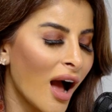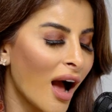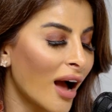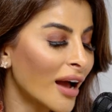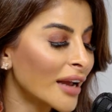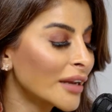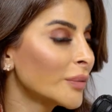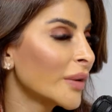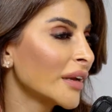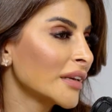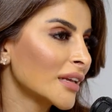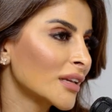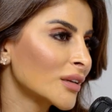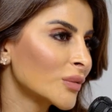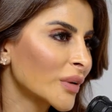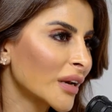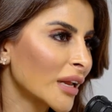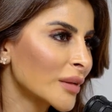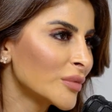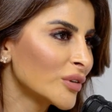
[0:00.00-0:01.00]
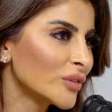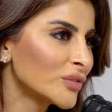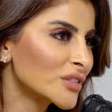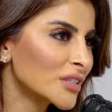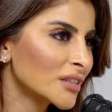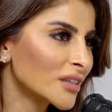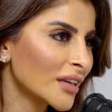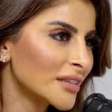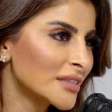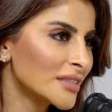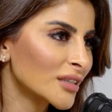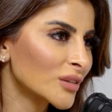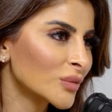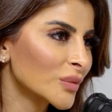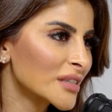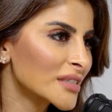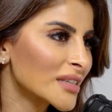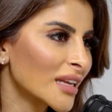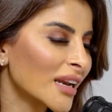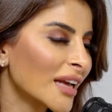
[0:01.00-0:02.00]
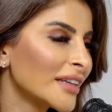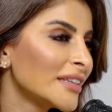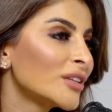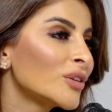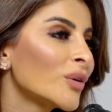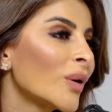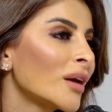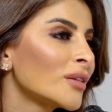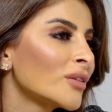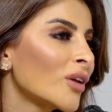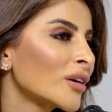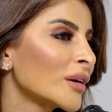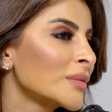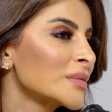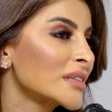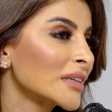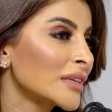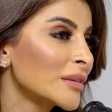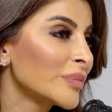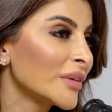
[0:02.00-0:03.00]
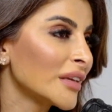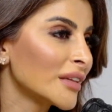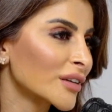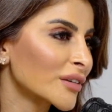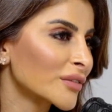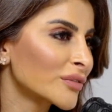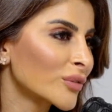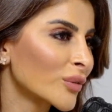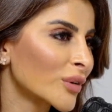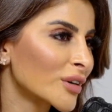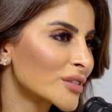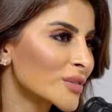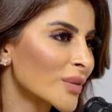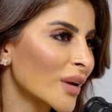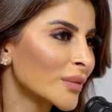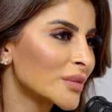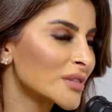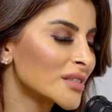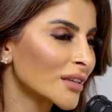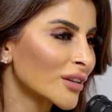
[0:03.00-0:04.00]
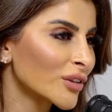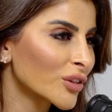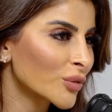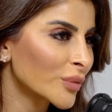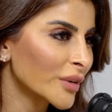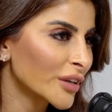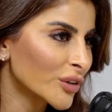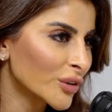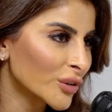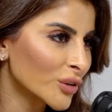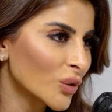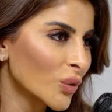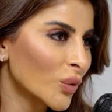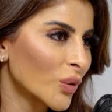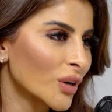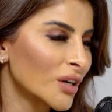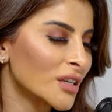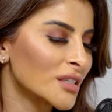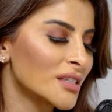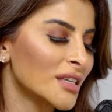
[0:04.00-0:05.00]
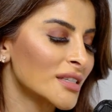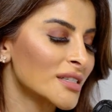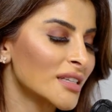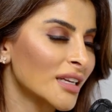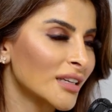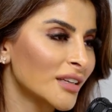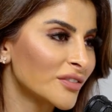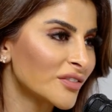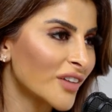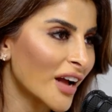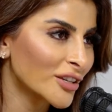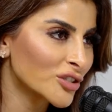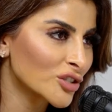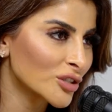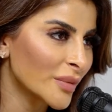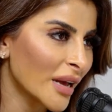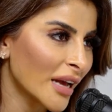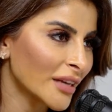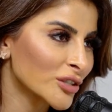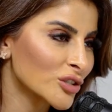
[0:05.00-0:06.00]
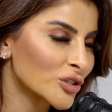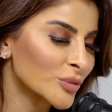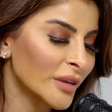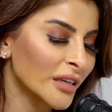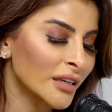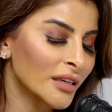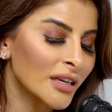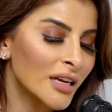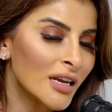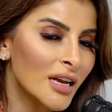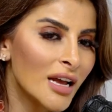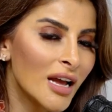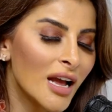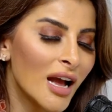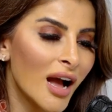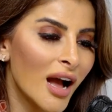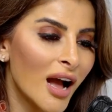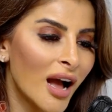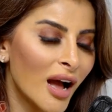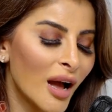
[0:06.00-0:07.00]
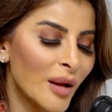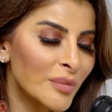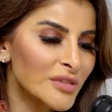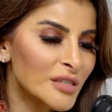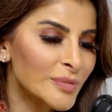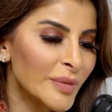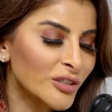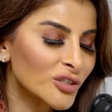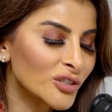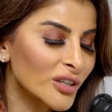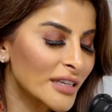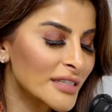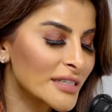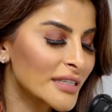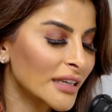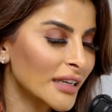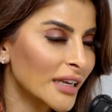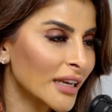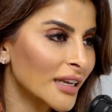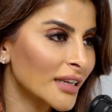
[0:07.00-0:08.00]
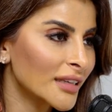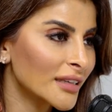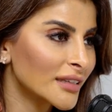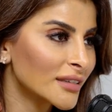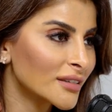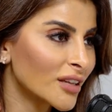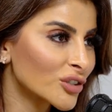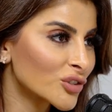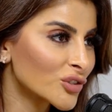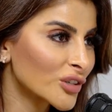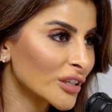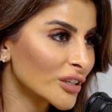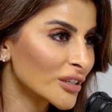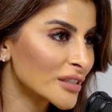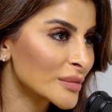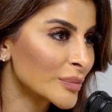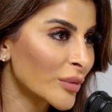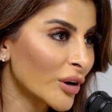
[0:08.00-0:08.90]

I went in when I moved to London was that I didn't know how long I was going to be there for. So I was in a 3-year course. I studied fashion management, specializing in luxury goods